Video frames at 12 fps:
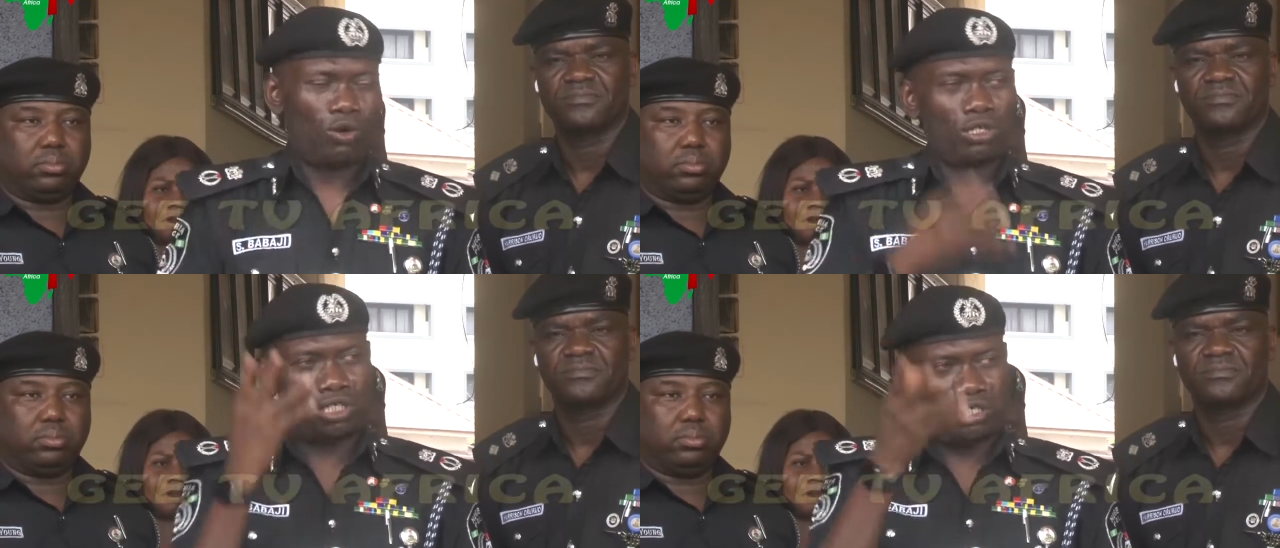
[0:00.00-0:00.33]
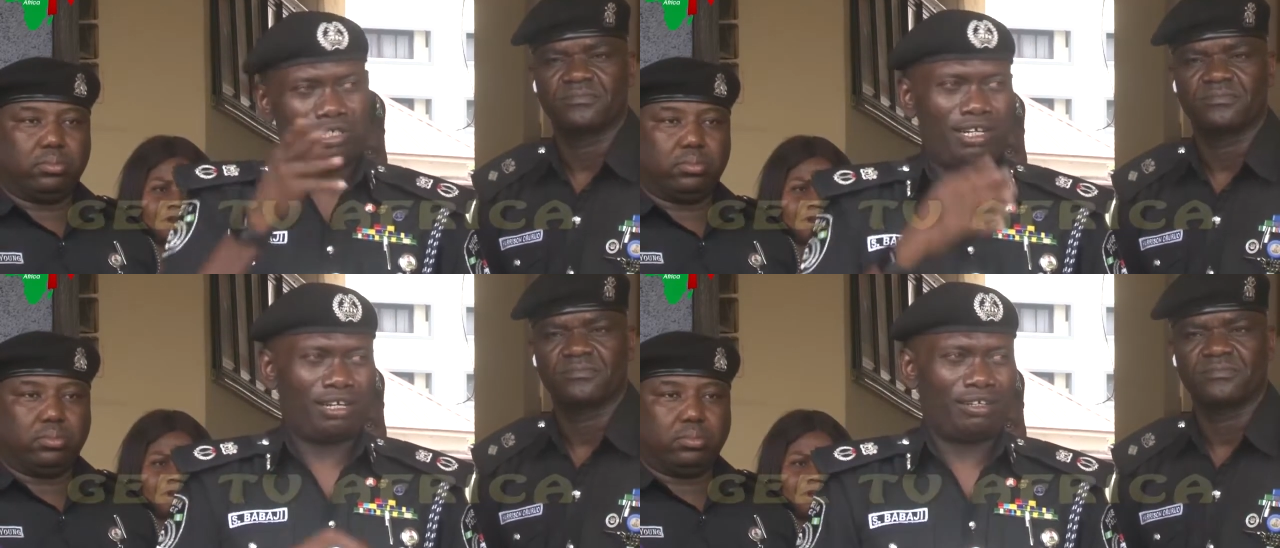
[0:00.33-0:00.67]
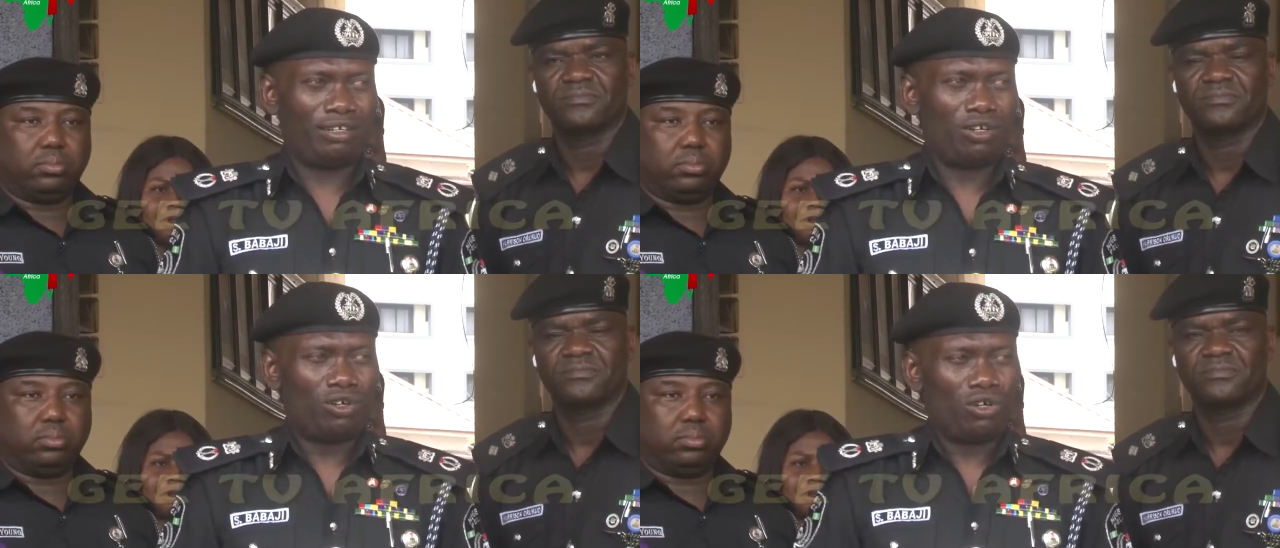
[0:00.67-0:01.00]
Speaker 1: or children
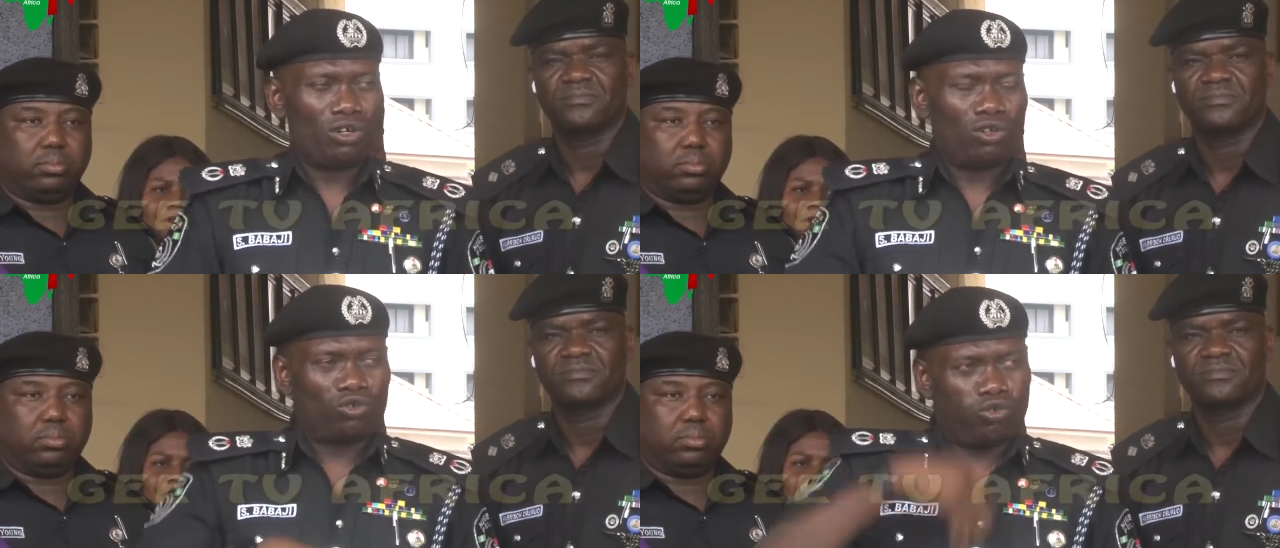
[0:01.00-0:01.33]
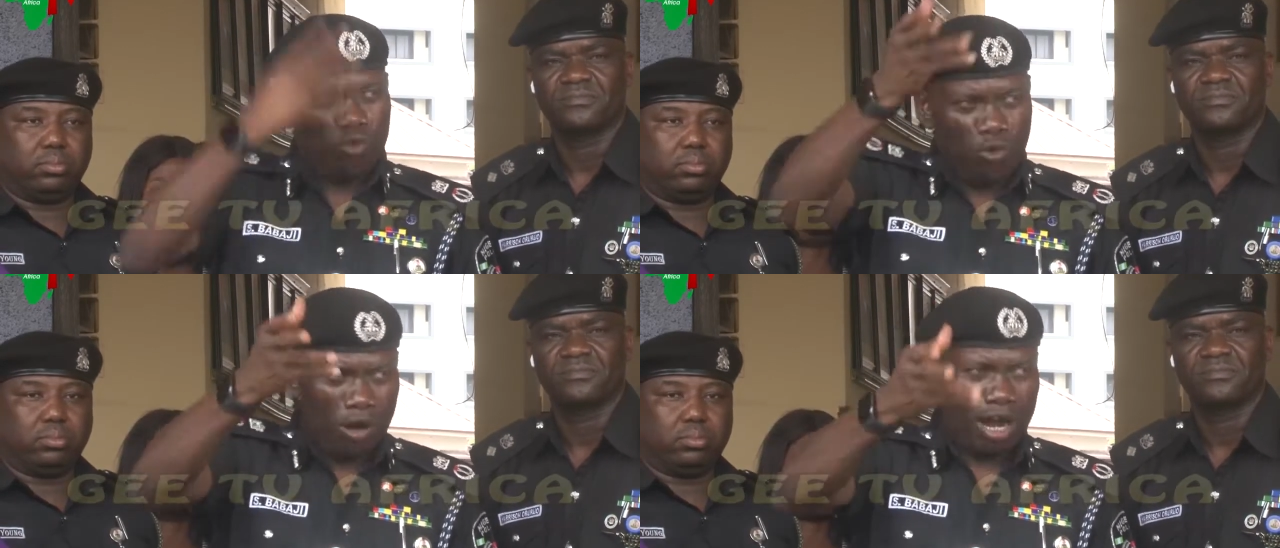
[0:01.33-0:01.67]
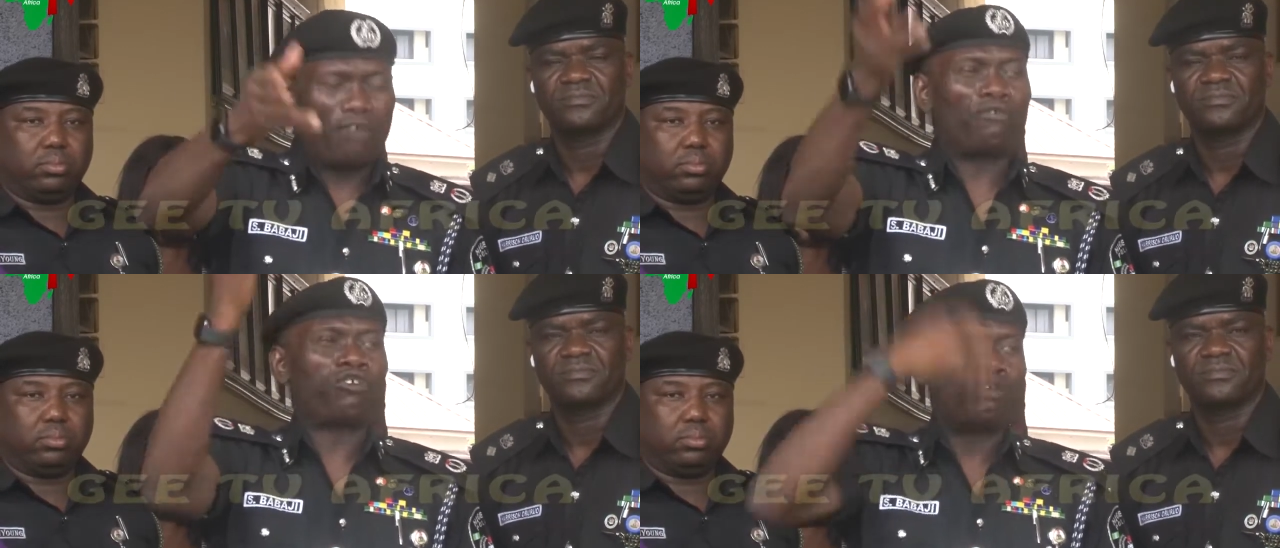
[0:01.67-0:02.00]
to
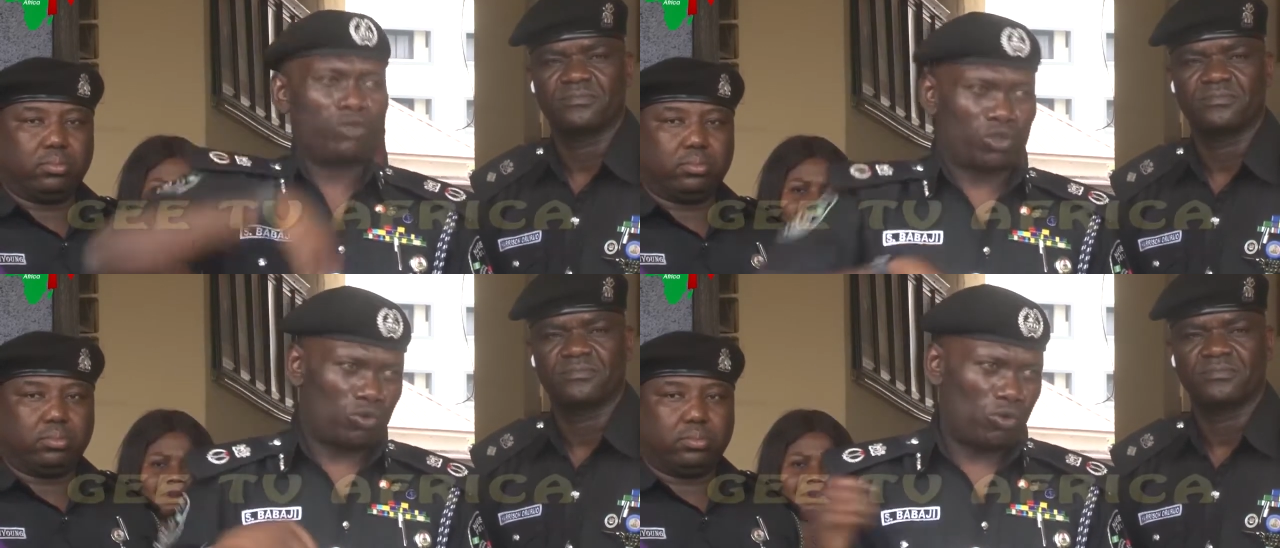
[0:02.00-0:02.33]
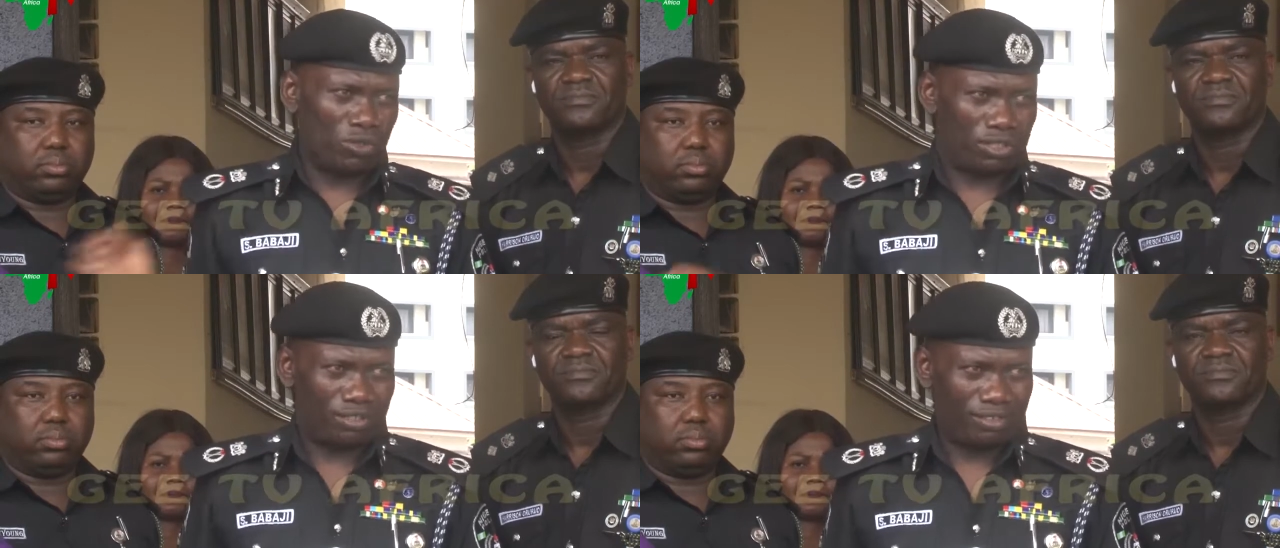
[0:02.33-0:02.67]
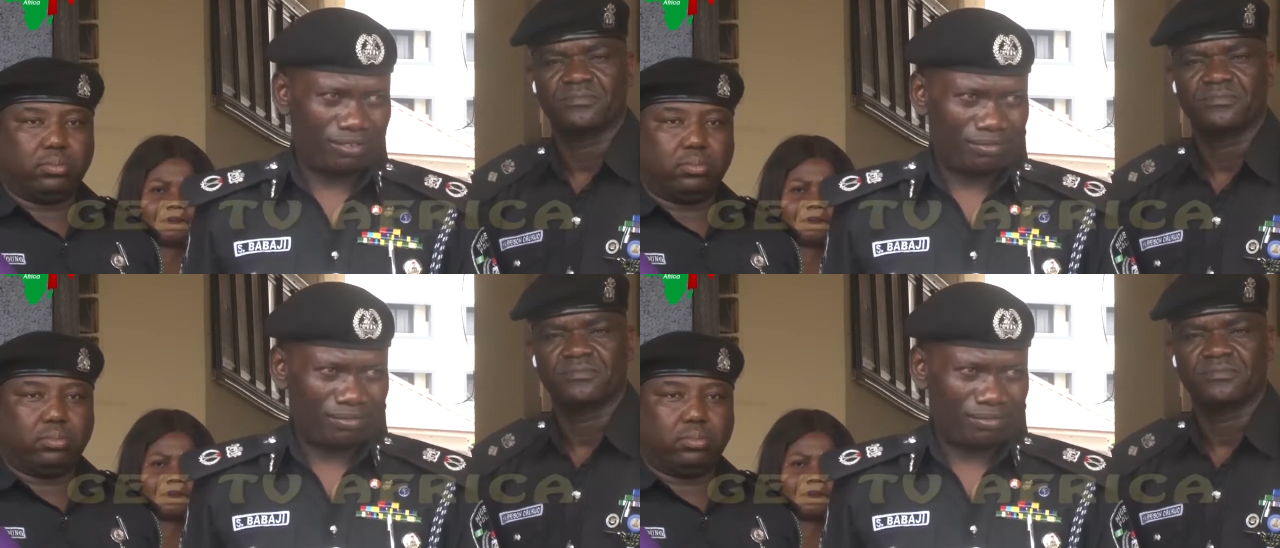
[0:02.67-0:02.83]
and from schools.